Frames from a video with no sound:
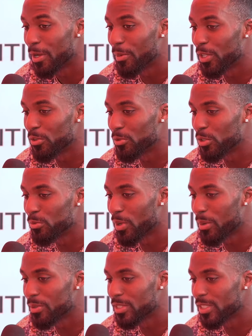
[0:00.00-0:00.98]
I mean, you you
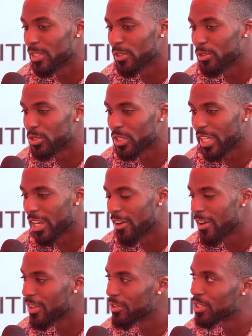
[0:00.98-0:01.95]
probably seen you know
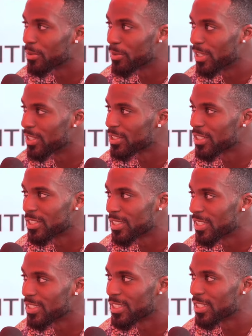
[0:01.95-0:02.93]
Sha'Carri, you see Melissa,
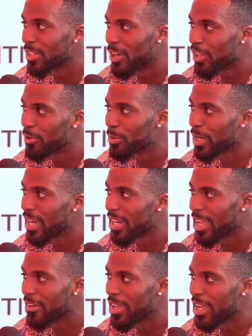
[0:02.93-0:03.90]
TT, yeah. all of them
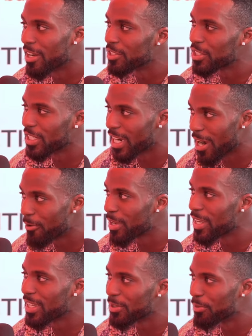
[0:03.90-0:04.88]
kind of have that energy.
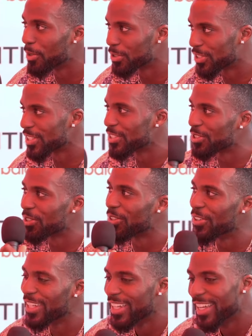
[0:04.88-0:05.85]
Kyree mostly too.
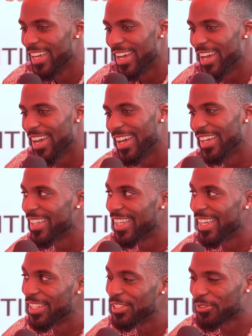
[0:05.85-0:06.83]
Yeah, Kyree is like
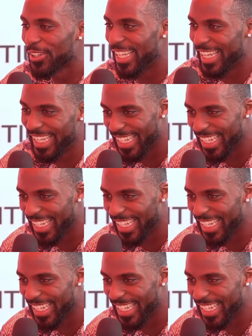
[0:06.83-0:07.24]
yeah, he's funny.